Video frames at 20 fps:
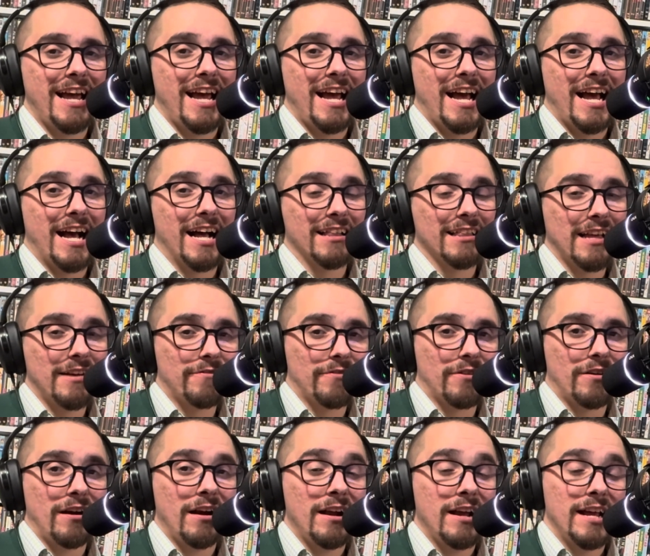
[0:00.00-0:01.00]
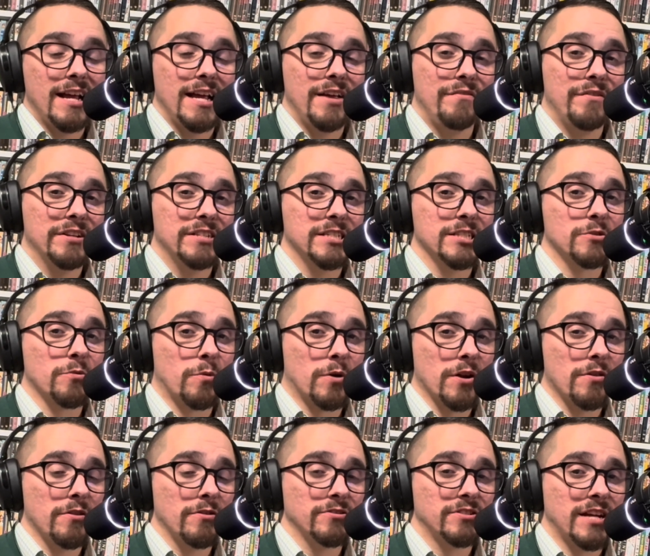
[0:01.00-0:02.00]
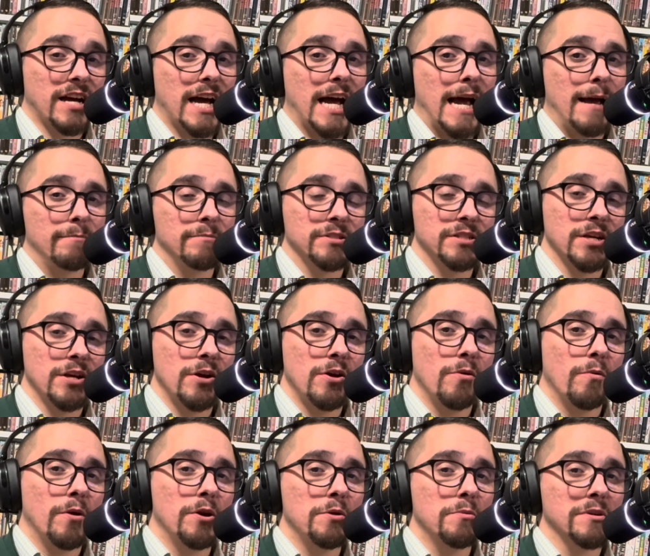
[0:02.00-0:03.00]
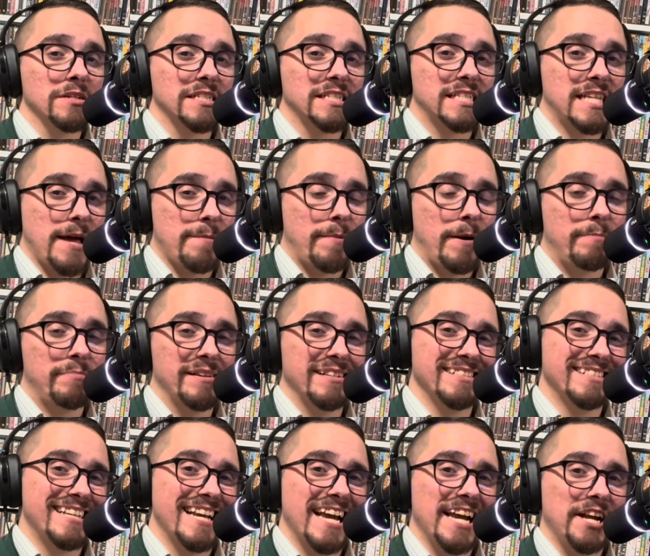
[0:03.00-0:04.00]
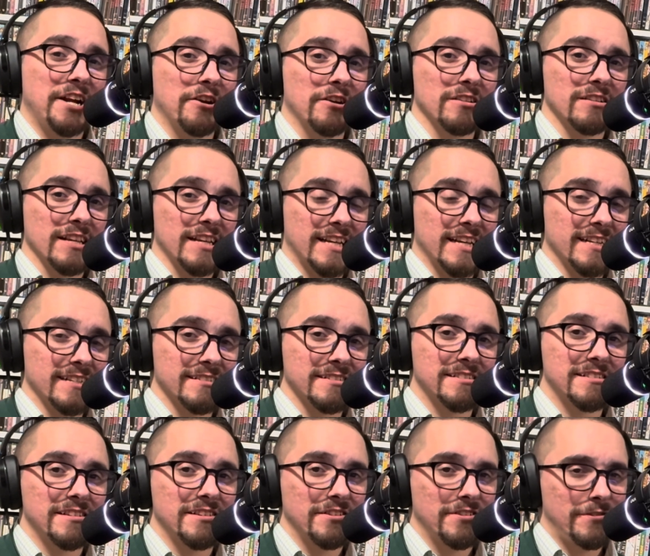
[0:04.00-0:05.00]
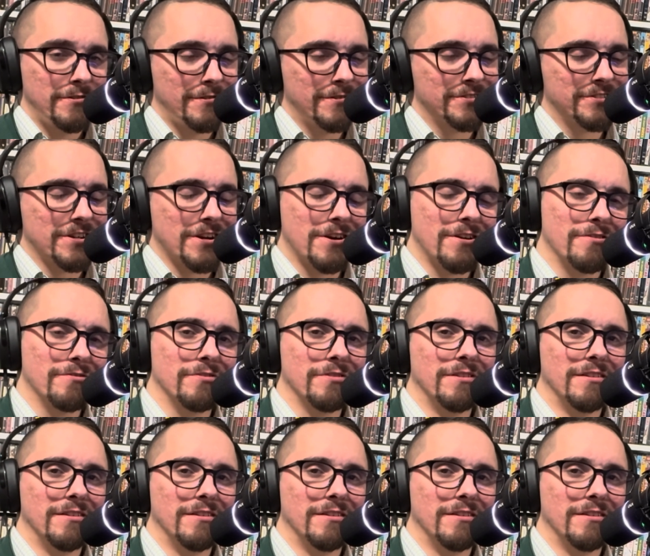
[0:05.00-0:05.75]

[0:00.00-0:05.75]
However, this is one of those times when you want to step up and take your lickings you deserve."